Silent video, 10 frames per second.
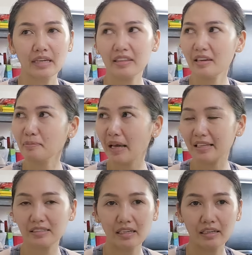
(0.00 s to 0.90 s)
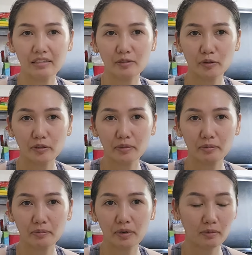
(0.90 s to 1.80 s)
I think, past 8 or
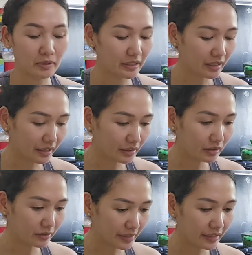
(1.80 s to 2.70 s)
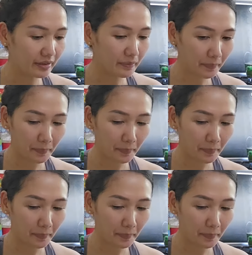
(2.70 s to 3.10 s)
probably 9 already.